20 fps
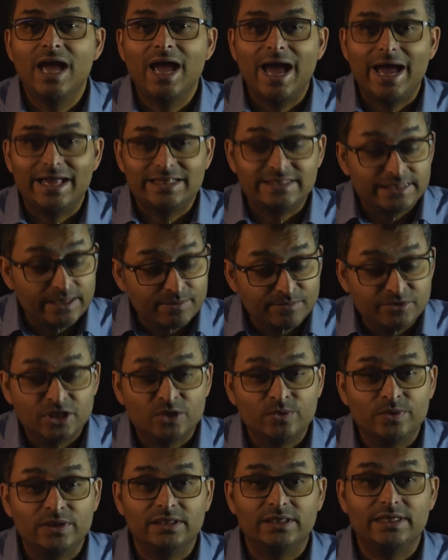and
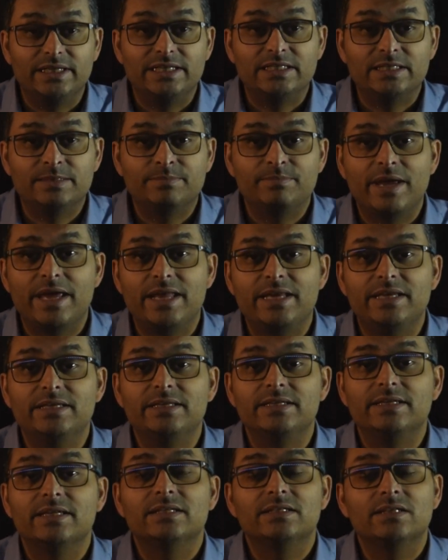subsequently
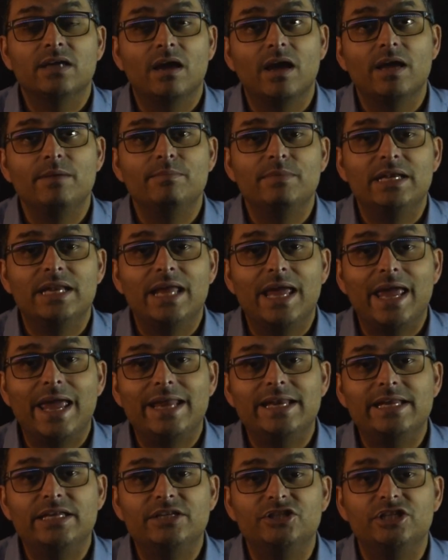spend time and
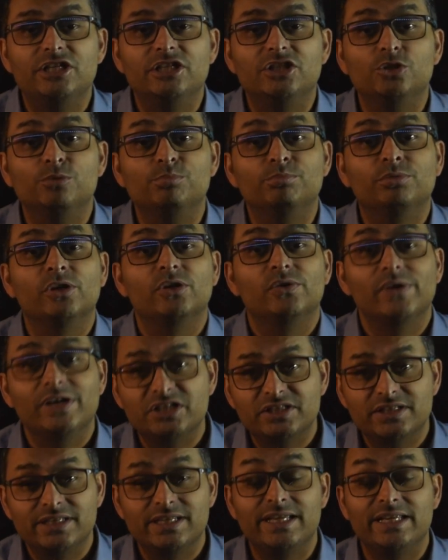energy to
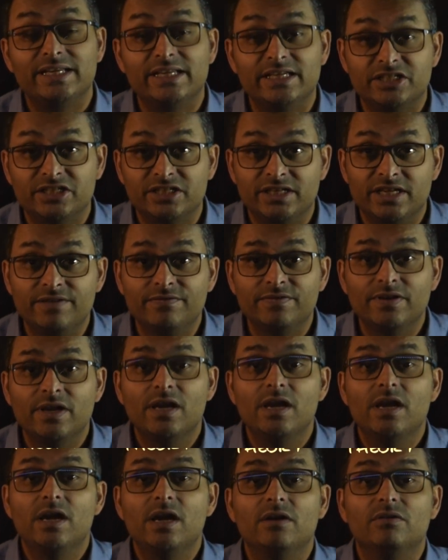progress the initiative
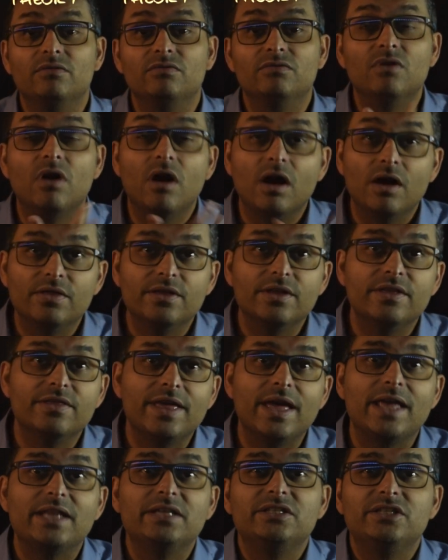rather
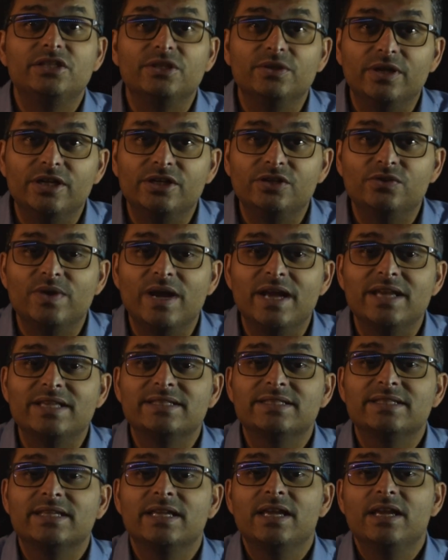than to
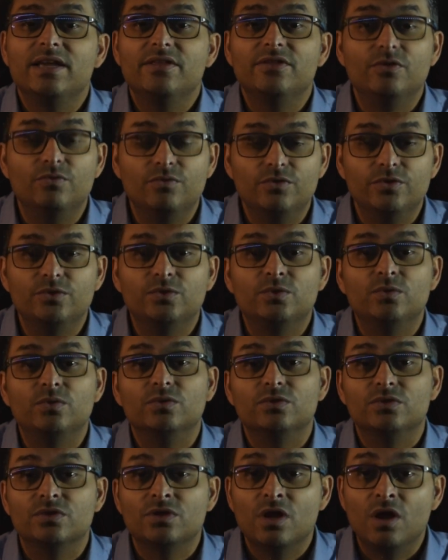address the root
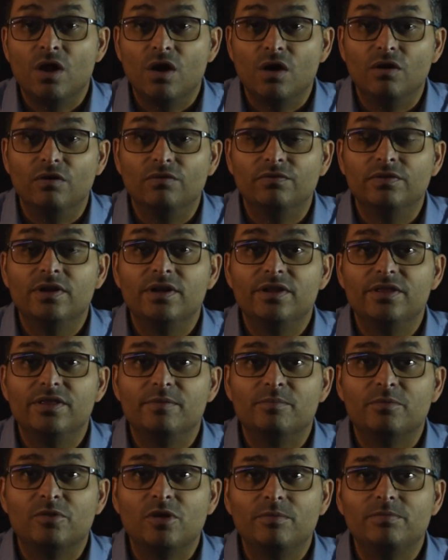cause of
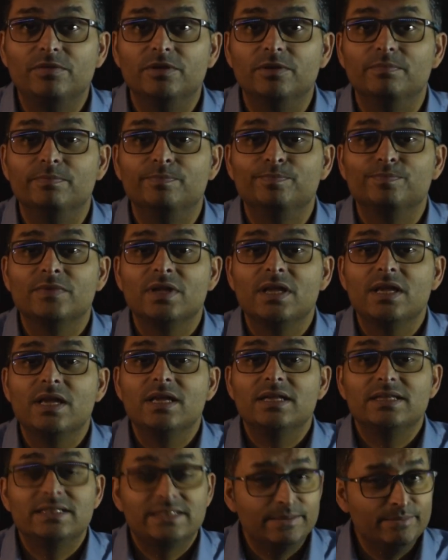the problem.
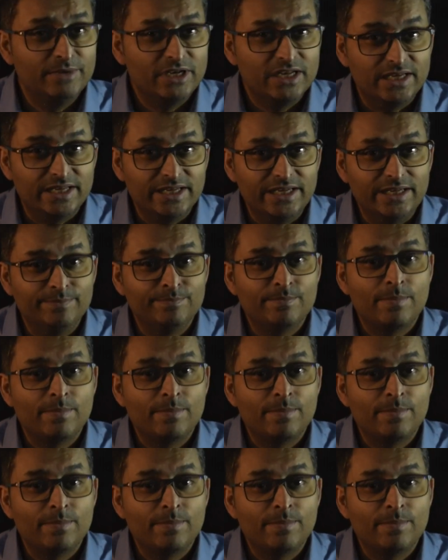Similarly,